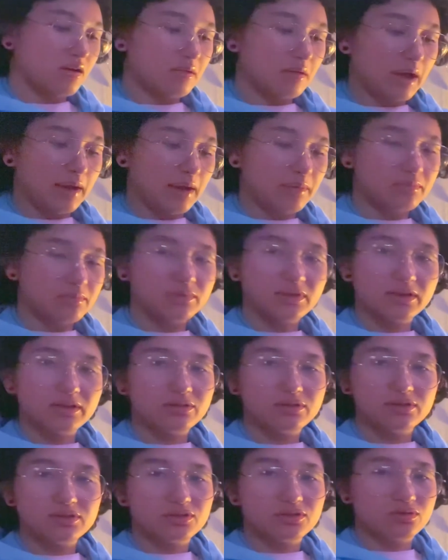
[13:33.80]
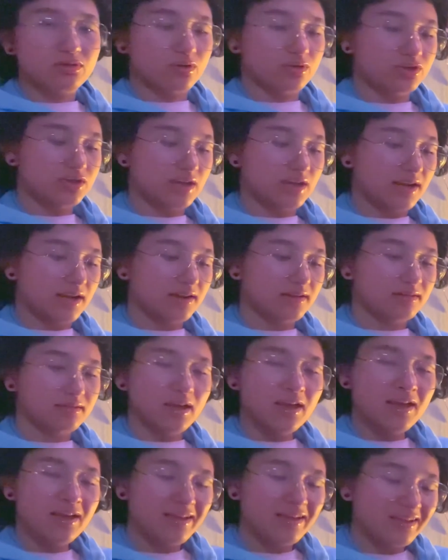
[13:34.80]
I'm literally just crocheting.
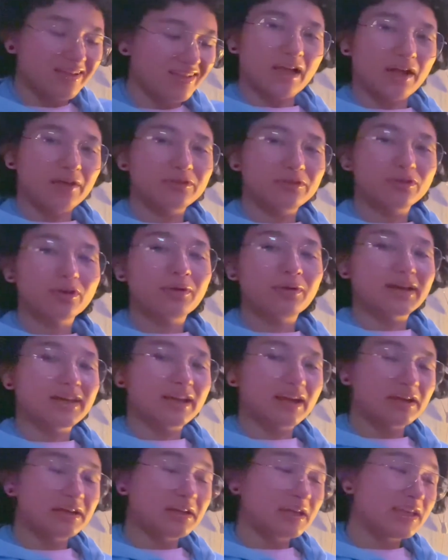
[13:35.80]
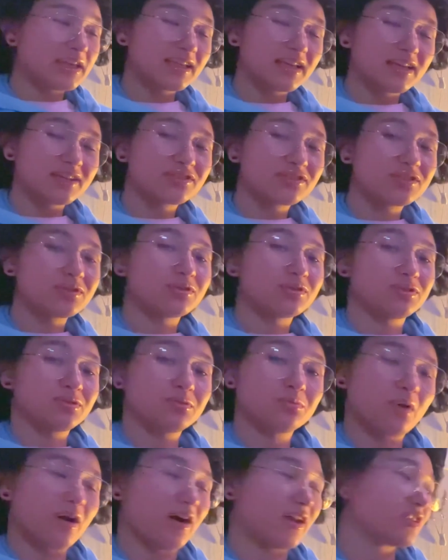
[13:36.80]
Although in case you do
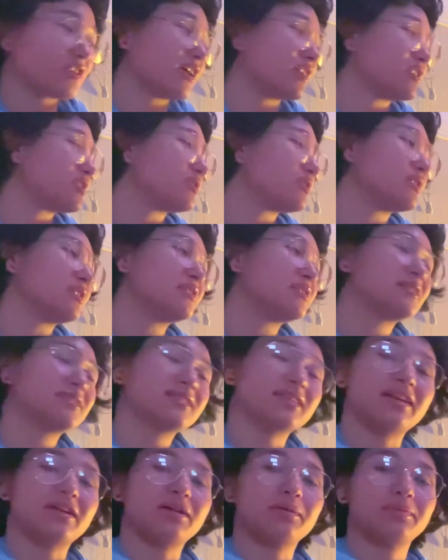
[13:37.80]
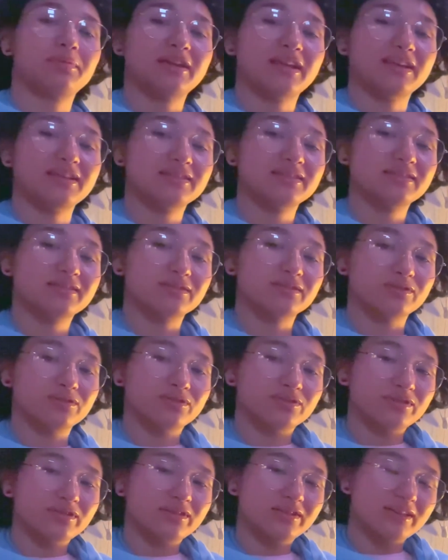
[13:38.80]
watch, I do set up a nice
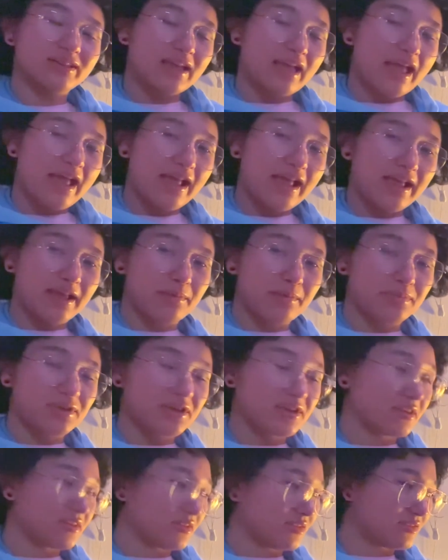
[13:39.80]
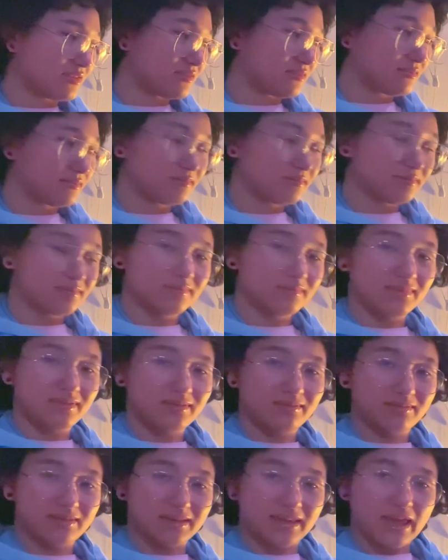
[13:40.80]
little ambient
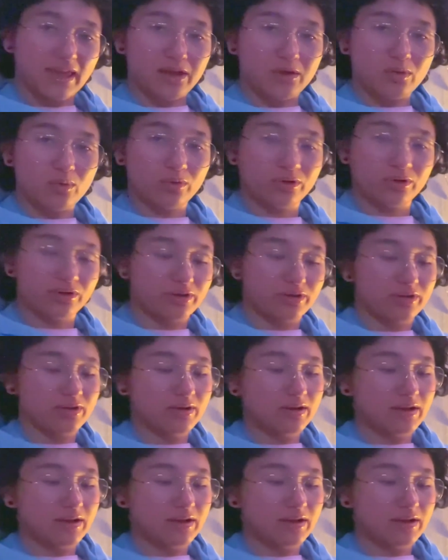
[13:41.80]
gay corner.